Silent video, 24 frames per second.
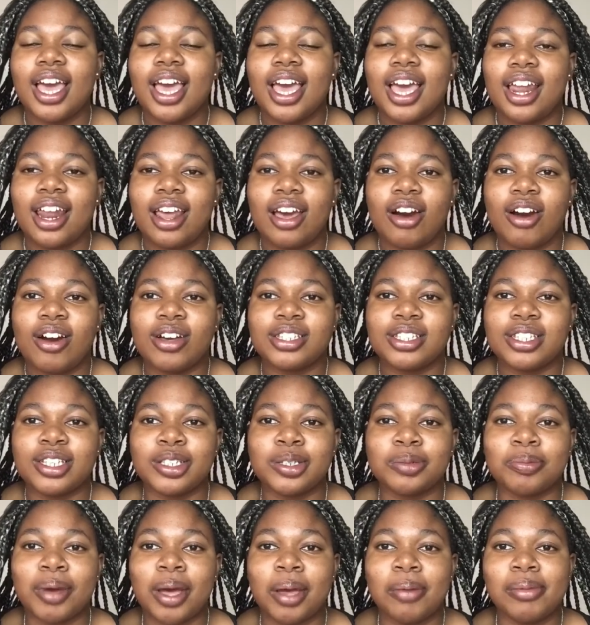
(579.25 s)
And I asked her
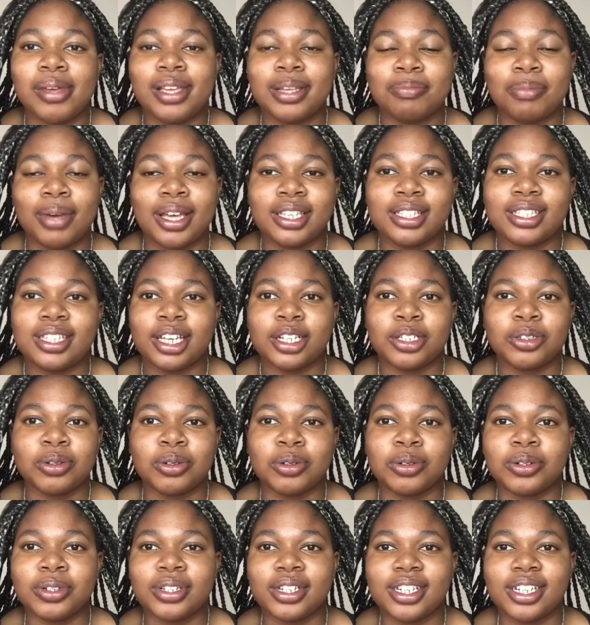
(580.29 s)
to buy me a
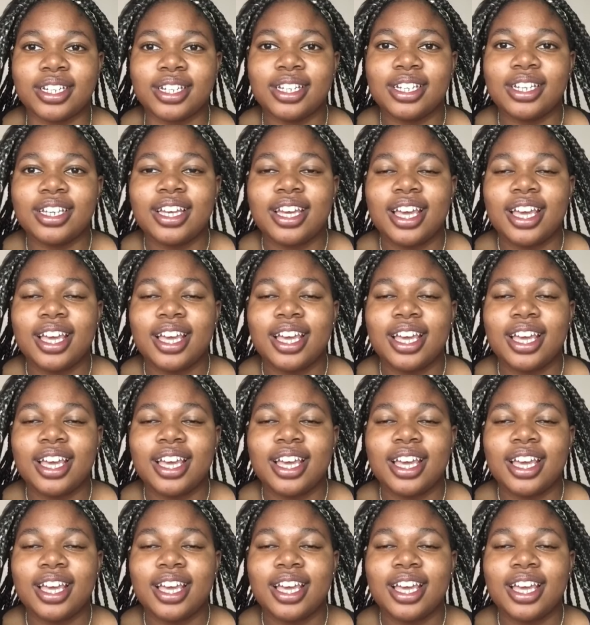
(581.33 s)
bisexual hoodie.